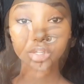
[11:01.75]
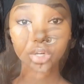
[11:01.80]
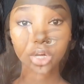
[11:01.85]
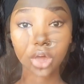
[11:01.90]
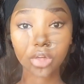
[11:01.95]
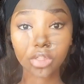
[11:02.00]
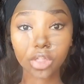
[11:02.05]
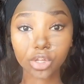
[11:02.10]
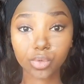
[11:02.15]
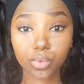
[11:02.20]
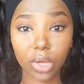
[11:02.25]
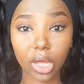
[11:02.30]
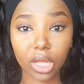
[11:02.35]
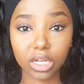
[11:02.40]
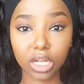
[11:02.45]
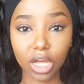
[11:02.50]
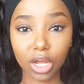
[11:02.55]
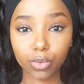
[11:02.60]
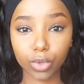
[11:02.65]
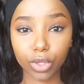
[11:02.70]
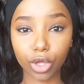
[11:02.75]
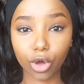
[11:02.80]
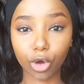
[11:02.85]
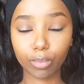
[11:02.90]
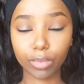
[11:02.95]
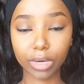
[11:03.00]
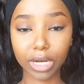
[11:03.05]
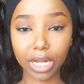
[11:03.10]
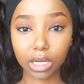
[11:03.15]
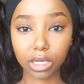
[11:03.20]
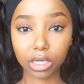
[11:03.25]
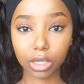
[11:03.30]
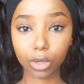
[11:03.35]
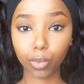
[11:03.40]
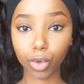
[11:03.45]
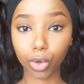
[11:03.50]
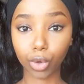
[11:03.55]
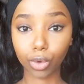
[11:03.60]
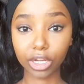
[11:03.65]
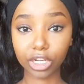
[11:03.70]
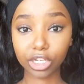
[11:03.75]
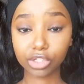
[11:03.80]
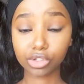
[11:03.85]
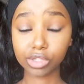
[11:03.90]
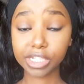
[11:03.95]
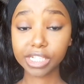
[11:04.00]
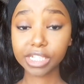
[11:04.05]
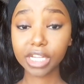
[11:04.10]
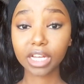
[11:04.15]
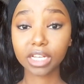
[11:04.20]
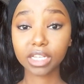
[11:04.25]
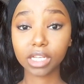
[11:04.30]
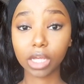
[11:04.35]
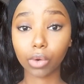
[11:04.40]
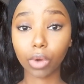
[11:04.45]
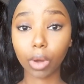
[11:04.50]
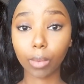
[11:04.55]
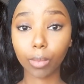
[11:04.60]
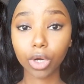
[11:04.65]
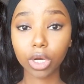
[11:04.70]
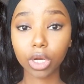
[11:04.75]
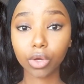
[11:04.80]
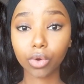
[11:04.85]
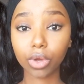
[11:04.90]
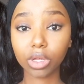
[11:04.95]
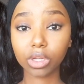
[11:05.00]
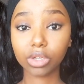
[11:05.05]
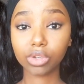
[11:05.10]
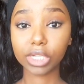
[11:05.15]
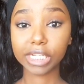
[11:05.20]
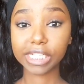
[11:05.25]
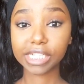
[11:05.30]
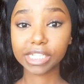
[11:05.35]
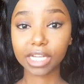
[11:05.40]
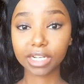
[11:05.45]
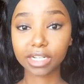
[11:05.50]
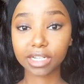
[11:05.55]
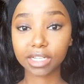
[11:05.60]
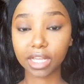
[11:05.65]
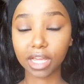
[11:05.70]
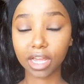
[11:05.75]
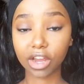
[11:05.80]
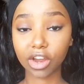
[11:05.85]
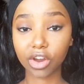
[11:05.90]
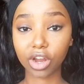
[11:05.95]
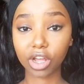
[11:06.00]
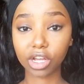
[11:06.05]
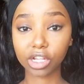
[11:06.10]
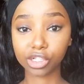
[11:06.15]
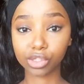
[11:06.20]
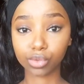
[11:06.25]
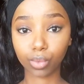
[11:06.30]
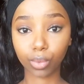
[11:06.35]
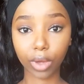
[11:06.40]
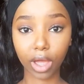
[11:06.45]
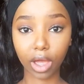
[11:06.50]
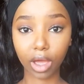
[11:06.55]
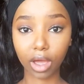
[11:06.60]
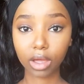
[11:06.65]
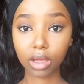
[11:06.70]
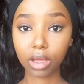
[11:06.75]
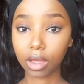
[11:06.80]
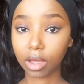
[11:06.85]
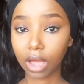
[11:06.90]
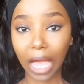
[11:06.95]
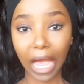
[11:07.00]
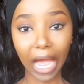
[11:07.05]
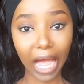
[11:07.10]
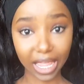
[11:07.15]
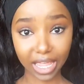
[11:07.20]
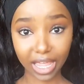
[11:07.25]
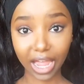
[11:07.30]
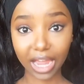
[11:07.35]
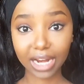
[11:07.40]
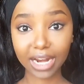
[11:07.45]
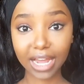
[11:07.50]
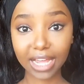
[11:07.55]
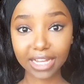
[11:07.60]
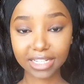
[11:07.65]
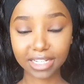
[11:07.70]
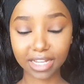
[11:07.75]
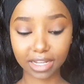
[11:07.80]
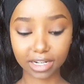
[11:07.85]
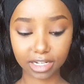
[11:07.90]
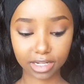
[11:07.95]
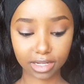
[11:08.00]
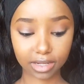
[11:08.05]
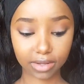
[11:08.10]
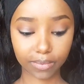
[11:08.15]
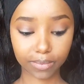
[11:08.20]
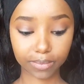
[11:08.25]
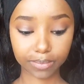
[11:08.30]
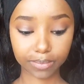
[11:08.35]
So now that we are done with our blending, we're going to set, and I'm only going to set the areas where I highlighted.